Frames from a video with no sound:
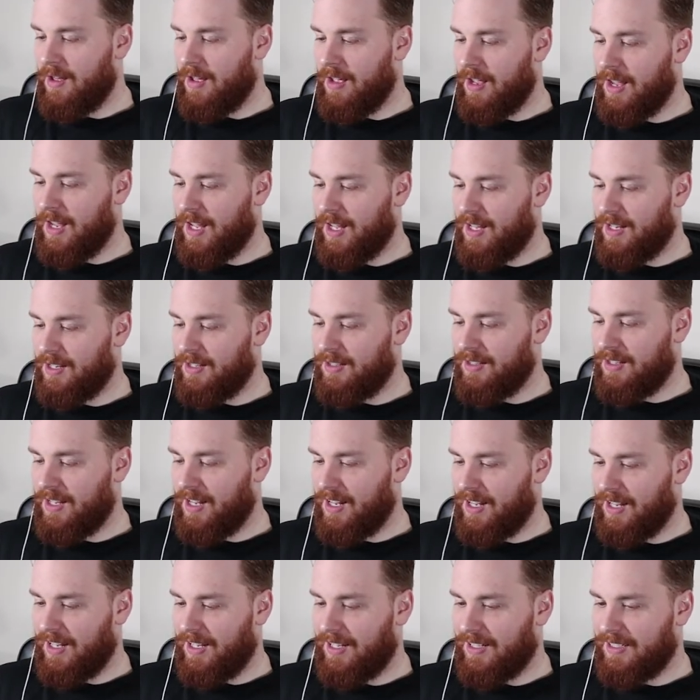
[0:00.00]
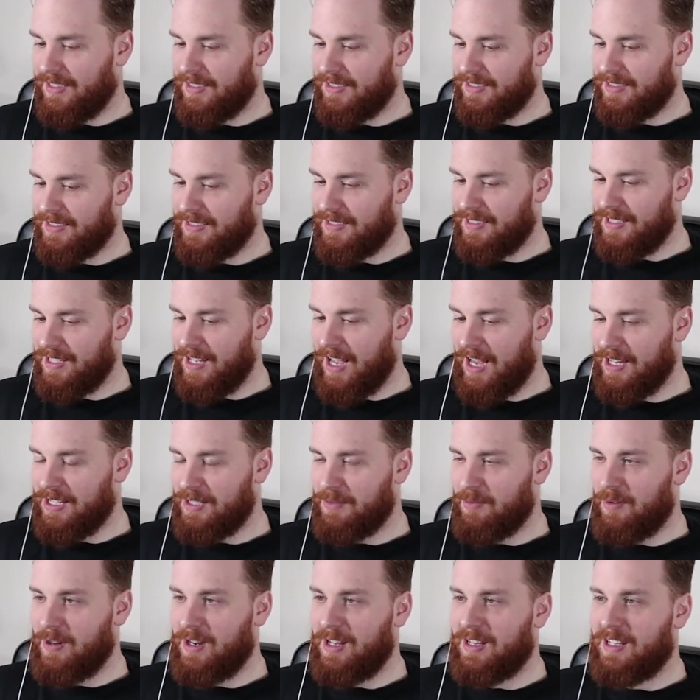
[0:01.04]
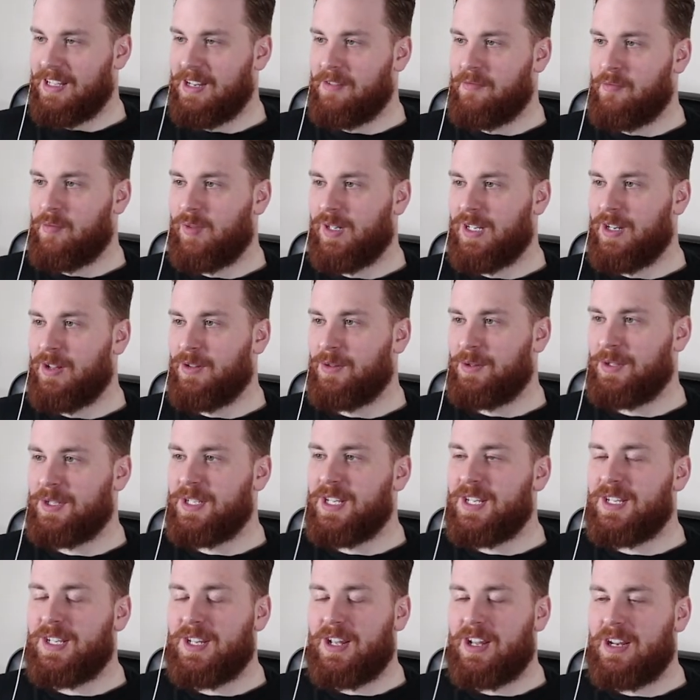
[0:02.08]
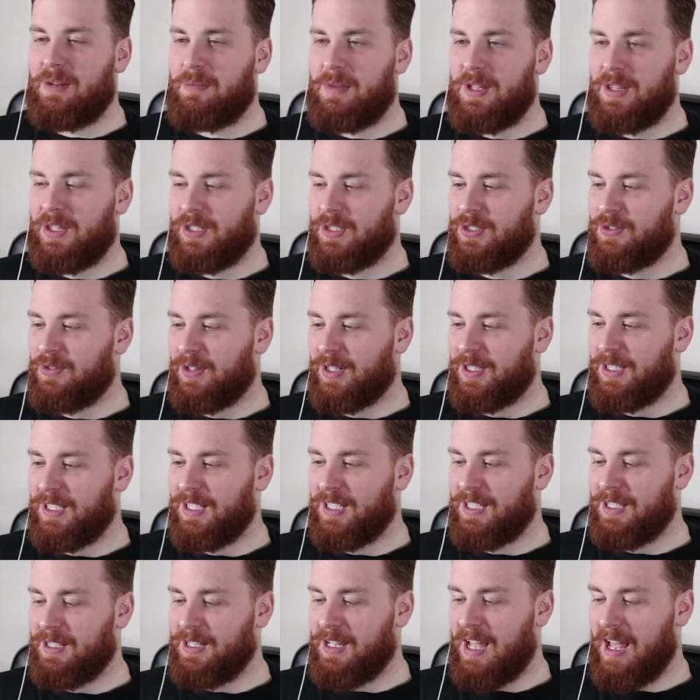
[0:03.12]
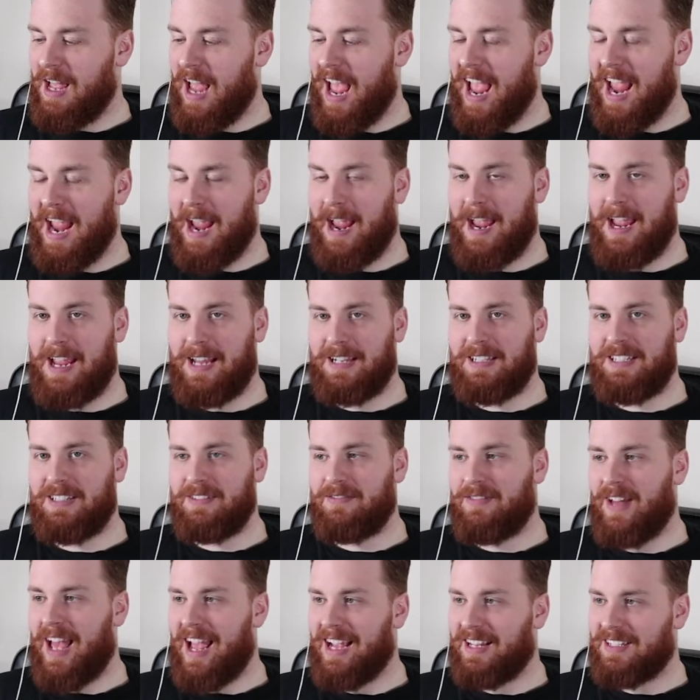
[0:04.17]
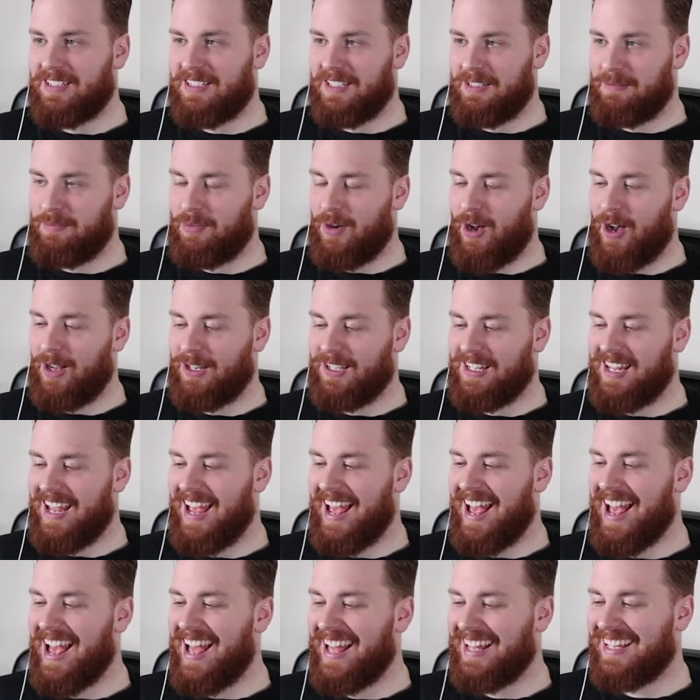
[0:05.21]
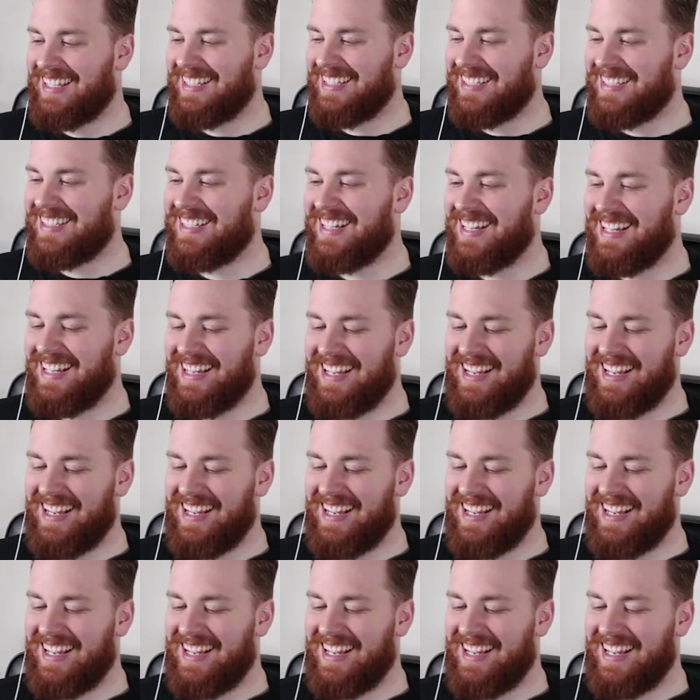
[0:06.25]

And I just wanted to let everybody know this isn't going to be the strictly anti-vaxxing podcast.